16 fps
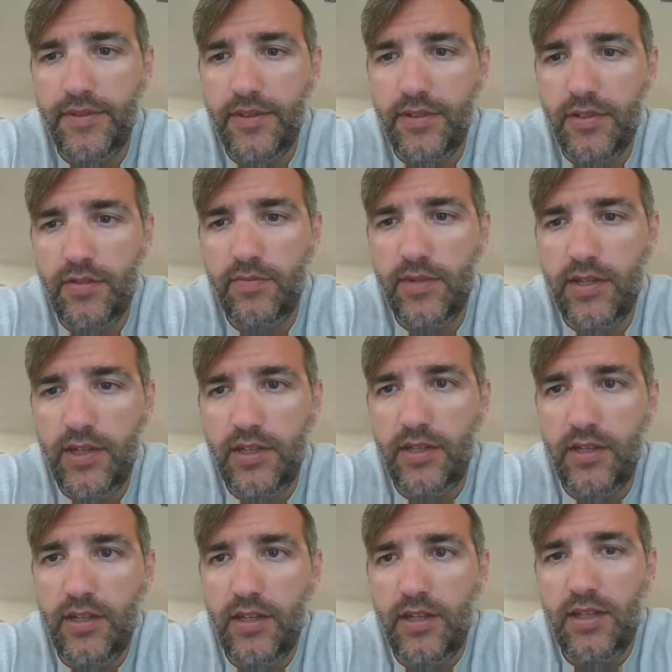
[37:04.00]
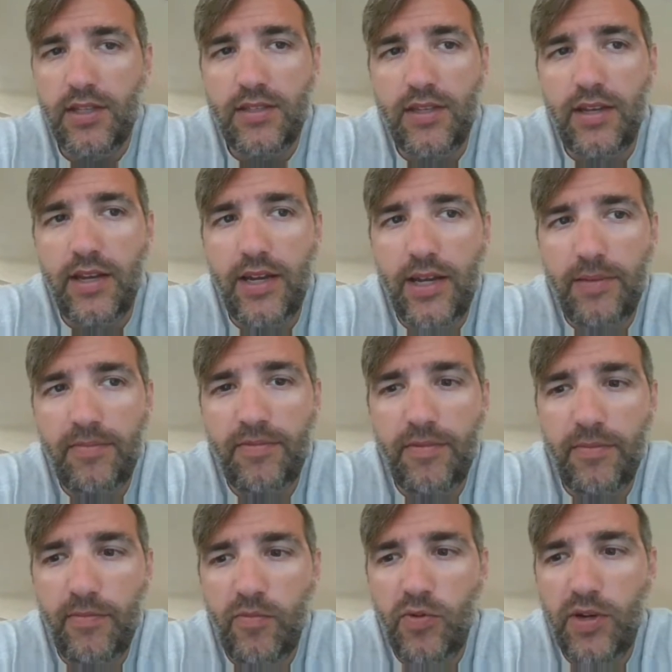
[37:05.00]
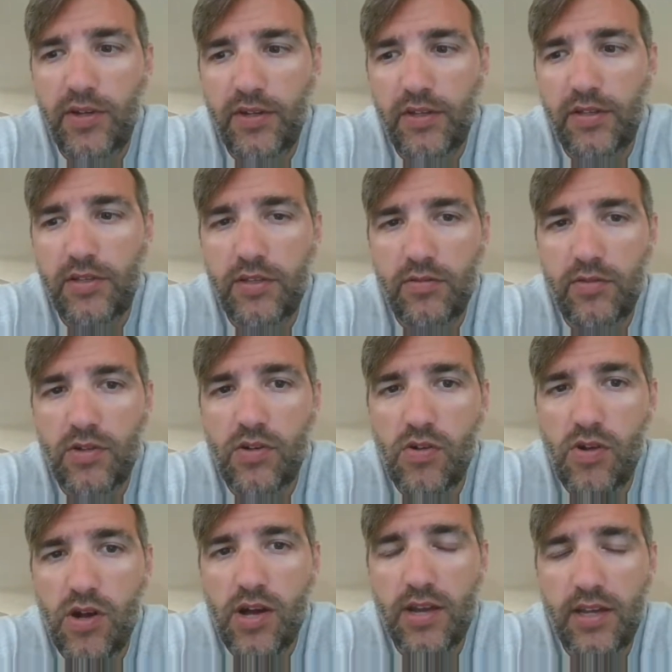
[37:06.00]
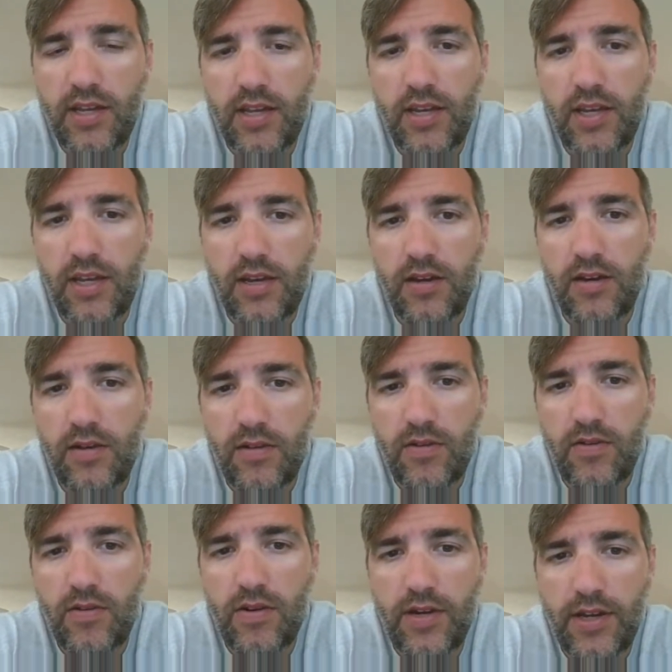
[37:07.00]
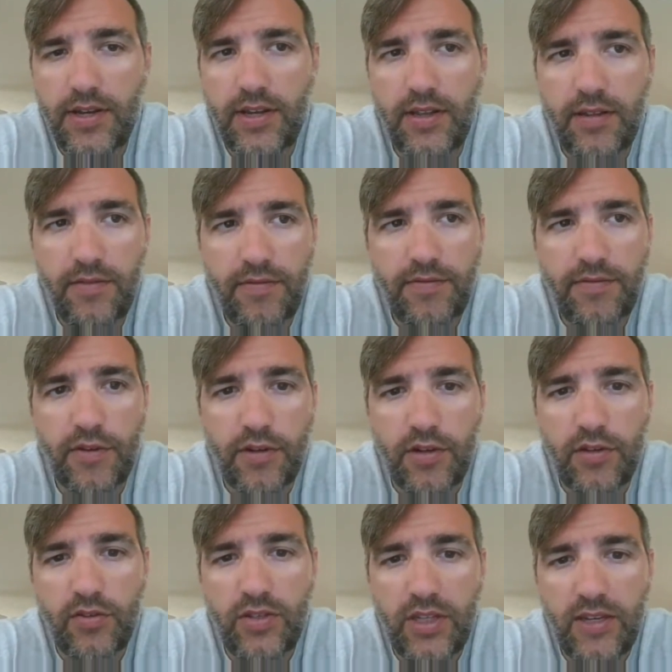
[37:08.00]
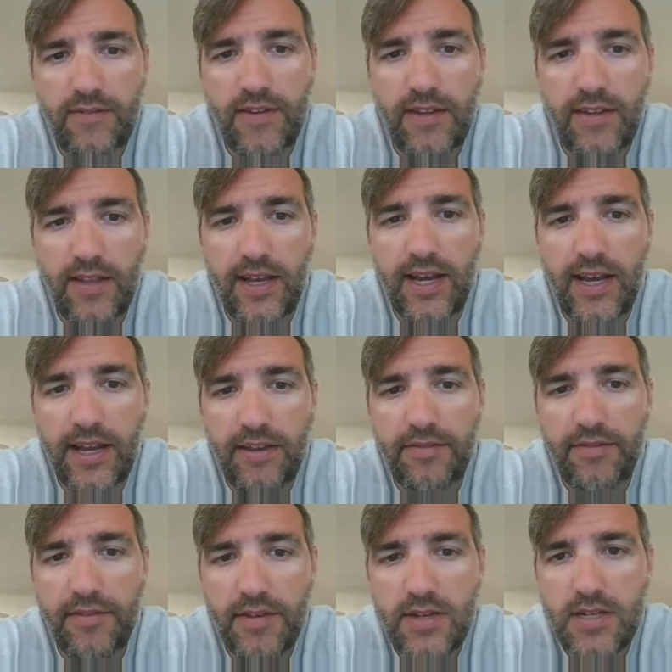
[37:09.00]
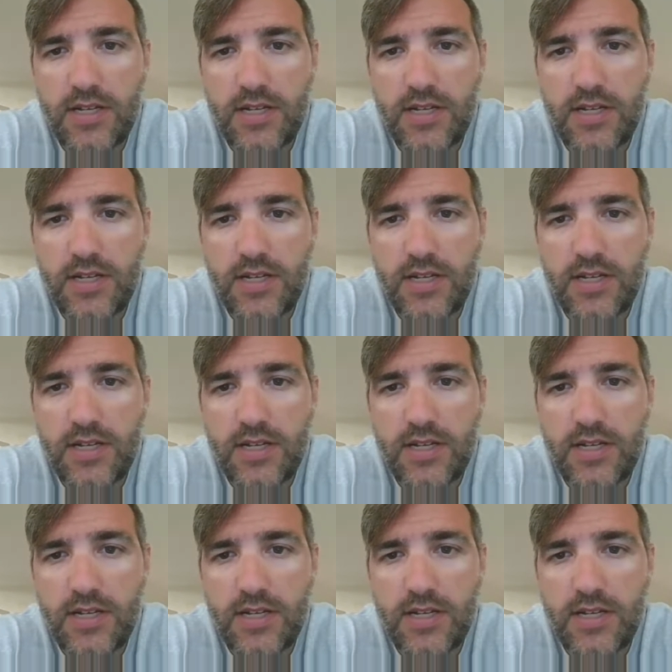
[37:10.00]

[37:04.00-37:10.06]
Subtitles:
This is my time from 1 to 2 o'clock here on Ferko TV Live.